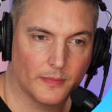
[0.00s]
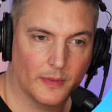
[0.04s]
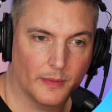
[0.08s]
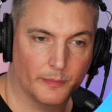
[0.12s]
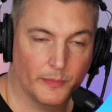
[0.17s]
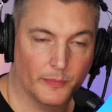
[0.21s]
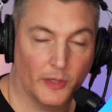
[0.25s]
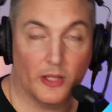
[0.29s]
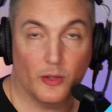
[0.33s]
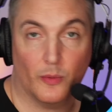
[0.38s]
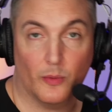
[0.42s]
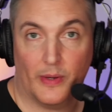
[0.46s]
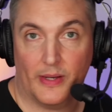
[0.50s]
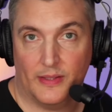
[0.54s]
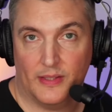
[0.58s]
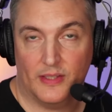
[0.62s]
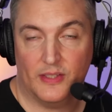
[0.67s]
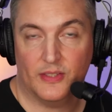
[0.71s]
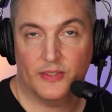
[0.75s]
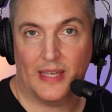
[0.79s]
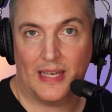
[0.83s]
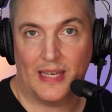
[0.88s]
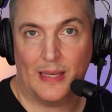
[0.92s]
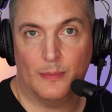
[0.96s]
By the way,
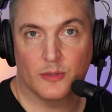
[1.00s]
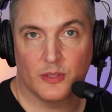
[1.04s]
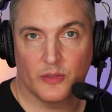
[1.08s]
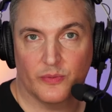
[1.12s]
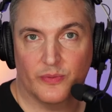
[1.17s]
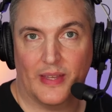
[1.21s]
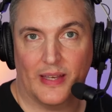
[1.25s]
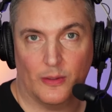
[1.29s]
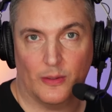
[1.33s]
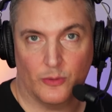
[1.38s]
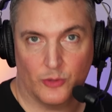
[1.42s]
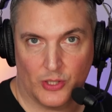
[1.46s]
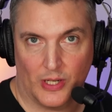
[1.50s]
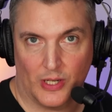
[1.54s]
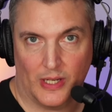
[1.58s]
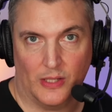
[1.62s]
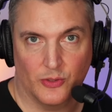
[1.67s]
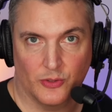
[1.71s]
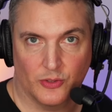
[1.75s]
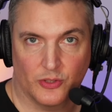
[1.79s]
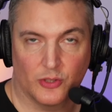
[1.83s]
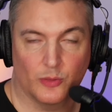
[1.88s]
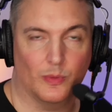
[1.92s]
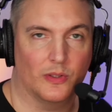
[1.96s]
these names have now
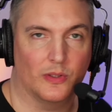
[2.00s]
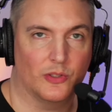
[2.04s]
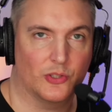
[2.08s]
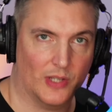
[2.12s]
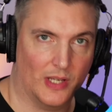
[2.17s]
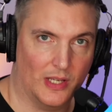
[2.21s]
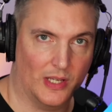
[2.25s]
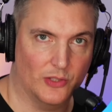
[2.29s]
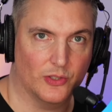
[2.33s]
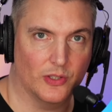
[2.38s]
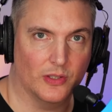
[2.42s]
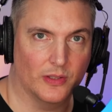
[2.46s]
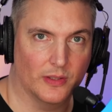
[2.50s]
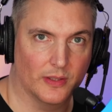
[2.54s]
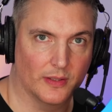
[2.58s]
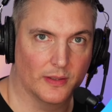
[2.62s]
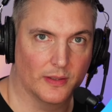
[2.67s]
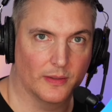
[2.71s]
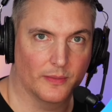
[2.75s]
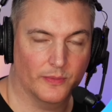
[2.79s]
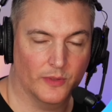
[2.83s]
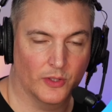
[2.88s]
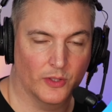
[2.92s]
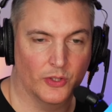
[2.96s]
changed because we're changing
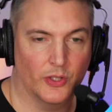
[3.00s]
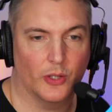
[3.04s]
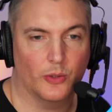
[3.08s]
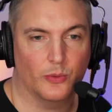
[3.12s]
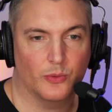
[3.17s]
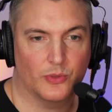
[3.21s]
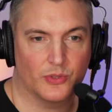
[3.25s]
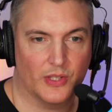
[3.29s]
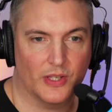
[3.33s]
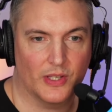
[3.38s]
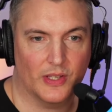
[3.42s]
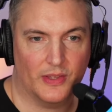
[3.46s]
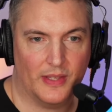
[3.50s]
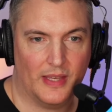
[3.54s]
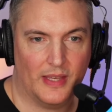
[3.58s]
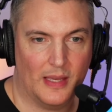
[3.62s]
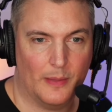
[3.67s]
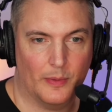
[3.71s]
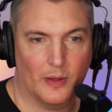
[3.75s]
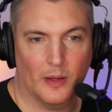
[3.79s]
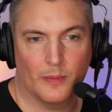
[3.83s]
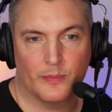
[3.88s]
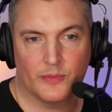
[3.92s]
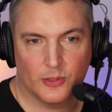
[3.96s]
the notes that are there,
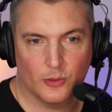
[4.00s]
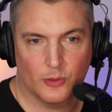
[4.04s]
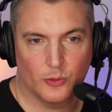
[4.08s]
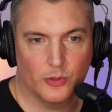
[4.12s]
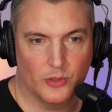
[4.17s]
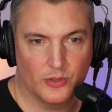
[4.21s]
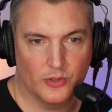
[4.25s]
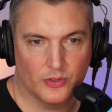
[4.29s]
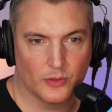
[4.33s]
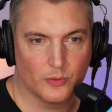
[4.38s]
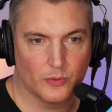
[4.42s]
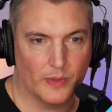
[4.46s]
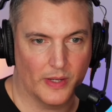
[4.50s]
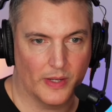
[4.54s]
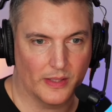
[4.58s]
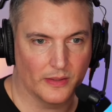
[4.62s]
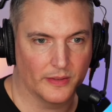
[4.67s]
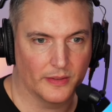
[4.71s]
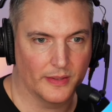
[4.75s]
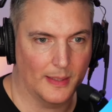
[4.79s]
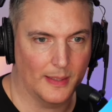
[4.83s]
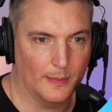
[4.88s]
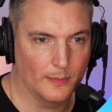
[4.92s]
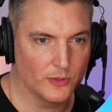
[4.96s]
but I'm still using the regular
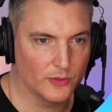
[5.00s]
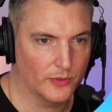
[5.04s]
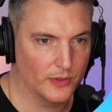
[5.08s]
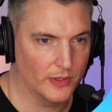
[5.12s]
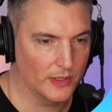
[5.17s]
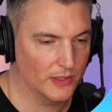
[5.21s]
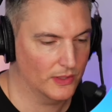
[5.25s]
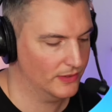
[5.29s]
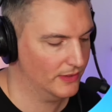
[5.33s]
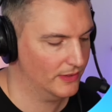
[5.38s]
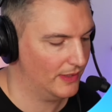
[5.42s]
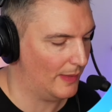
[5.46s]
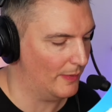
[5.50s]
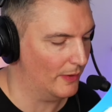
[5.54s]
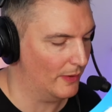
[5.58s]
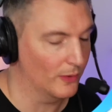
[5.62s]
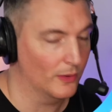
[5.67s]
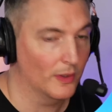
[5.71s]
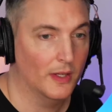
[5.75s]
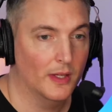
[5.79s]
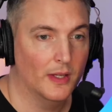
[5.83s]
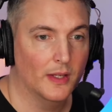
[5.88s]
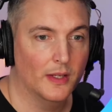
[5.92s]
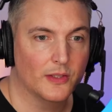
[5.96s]
names for this demo.
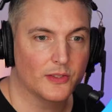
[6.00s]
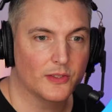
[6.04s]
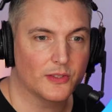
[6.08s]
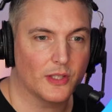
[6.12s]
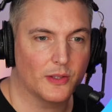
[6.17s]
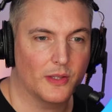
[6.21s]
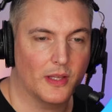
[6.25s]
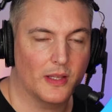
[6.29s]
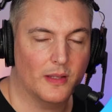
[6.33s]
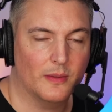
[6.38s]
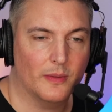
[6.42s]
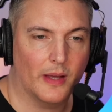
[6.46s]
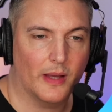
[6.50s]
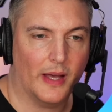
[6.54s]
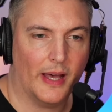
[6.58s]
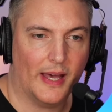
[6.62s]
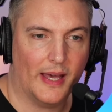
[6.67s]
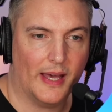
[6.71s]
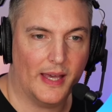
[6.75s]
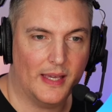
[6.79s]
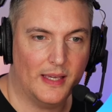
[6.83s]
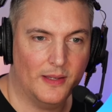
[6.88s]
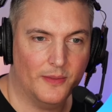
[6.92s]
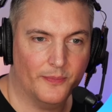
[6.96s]
So then
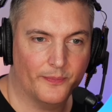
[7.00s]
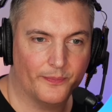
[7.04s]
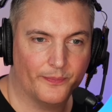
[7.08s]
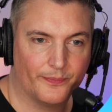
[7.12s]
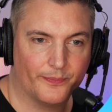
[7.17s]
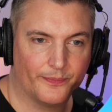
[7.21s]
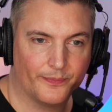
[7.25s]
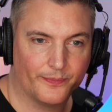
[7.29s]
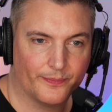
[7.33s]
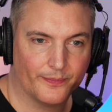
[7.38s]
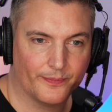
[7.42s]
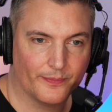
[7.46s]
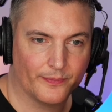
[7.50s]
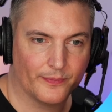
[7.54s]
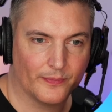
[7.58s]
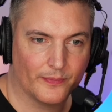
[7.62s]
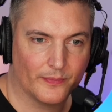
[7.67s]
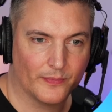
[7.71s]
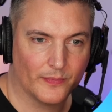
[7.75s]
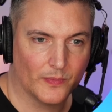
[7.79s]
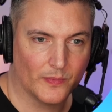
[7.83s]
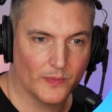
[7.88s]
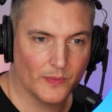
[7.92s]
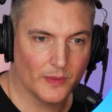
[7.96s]
A,
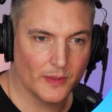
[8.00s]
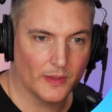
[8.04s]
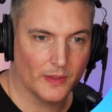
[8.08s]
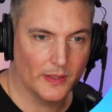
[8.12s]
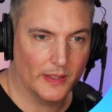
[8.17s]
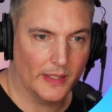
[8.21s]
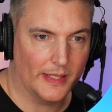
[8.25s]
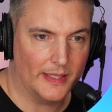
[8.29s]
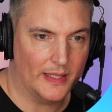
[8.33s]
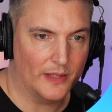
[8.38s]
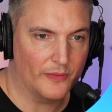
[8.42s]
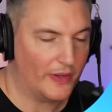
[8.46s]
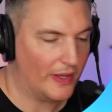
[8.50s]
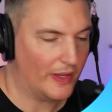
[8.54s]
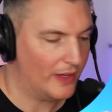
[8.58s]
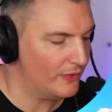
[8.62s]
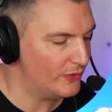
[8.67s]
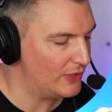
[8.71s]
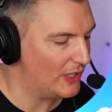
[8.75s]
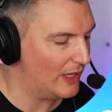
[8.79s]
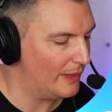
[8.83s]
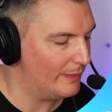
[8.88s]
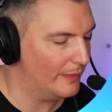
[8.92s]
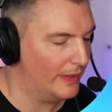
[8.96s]
and then for F
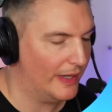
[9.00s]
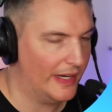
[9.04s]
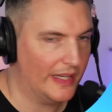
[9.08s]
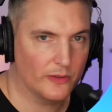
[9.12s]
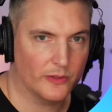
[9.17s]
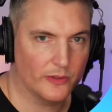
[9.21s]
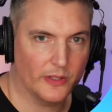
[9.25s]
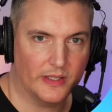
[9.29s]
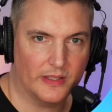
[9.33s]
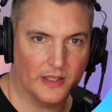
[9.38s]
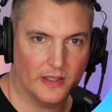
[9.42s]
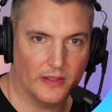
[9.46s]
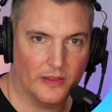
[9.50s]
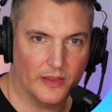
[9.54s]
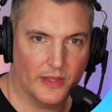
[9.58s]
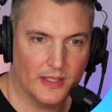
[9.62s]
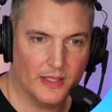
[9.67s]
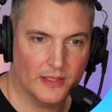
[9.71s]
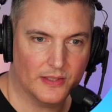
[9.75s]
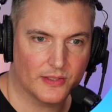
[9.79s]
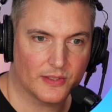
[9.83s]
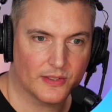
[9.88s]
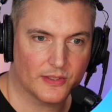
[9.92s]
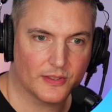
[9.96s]
sharp minor I did
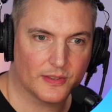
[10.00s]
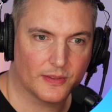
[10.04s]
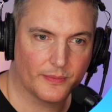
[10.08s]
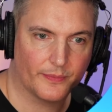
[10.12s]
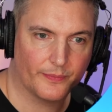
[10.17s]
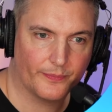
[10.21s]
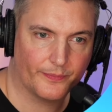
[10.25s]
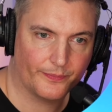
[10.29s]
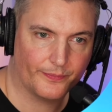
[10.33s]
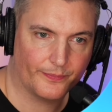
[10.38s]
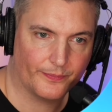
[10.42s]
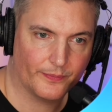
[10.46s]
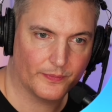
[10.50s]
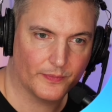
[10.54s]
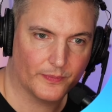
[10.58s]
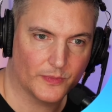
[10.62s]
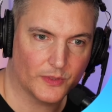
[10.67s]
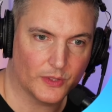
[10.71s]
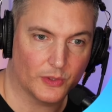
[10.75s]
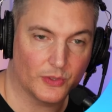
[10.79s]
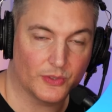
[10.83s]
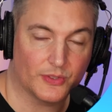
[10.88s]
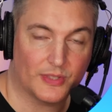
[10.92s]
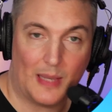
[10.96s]
this.
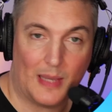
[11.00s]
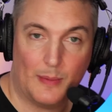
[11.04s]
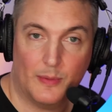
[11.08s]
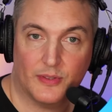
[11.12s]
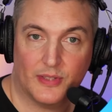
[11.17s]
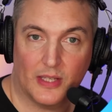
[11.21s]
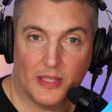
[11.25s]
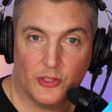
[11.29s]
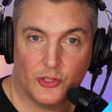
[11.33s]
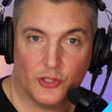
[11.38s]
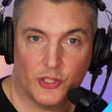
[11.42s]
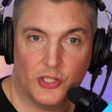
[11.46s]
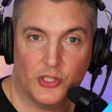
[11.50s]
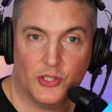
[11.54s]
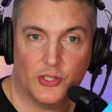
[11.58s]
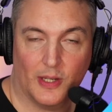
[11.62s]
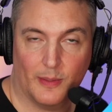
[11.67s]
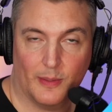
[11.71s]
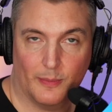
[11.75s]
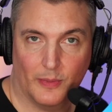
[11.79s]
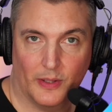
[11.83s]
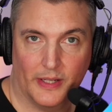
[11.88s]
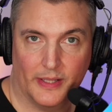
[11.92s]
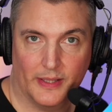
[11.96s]
So same as that G
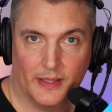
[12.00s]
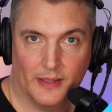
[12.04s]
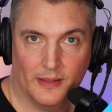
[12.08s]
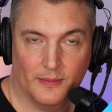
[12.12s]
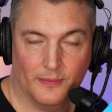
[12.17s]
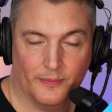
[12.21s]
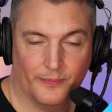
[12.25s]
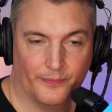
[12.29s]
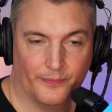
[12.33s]
sharp minor,